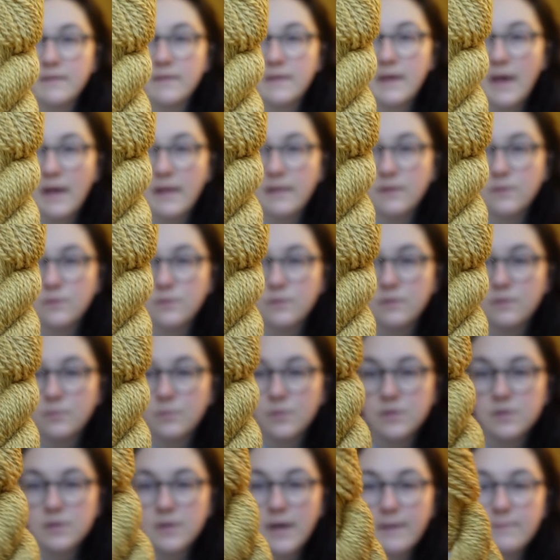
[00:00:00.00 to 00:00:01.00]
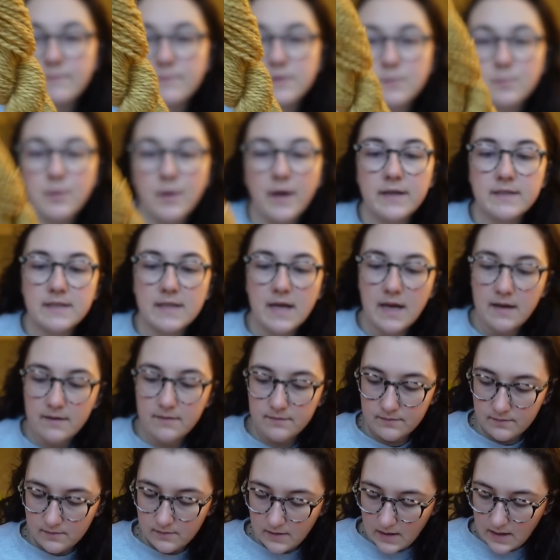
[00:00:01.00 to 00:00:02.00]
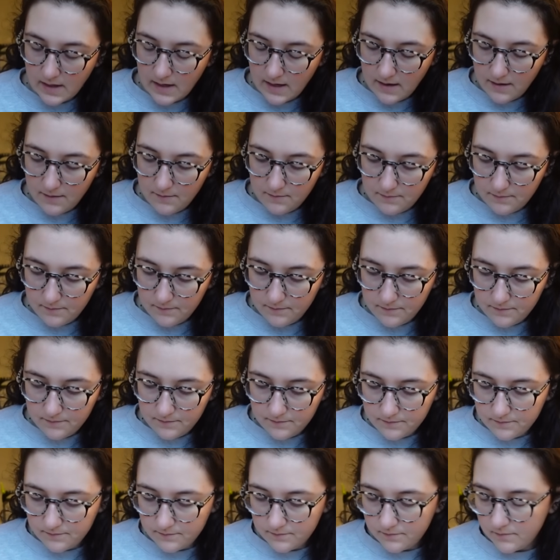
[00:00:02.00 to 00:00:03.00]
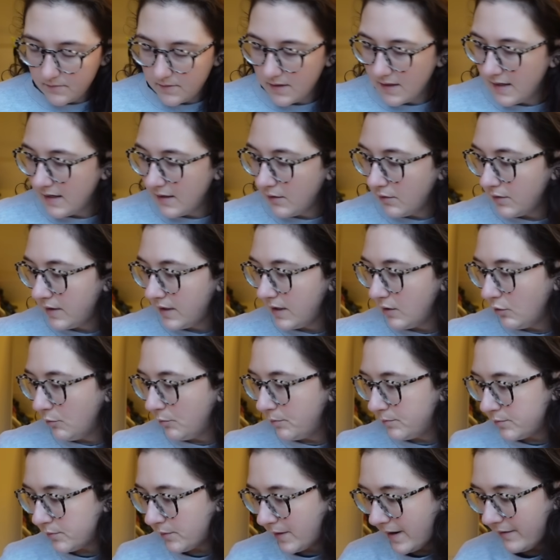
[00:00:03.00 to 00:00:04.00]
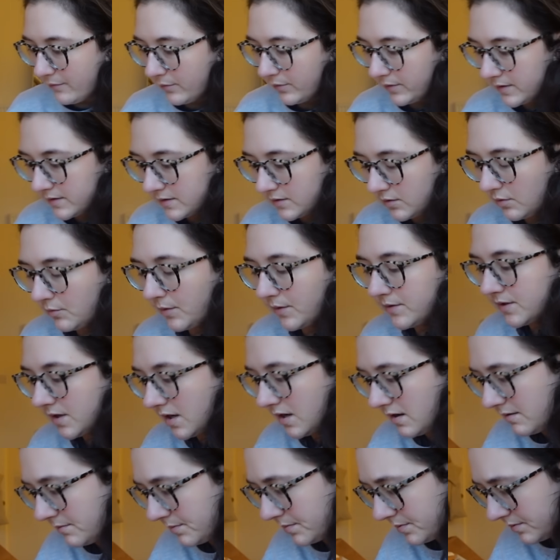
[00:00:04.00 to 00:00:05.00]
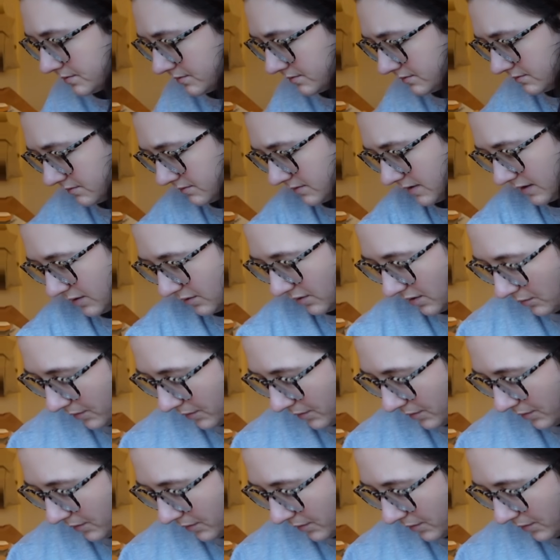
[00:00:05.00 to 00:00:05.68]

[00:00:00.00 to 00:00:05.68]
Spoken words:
the yellows, which I'm surprised at. Did I already, do I have one that's not wound up? I thought I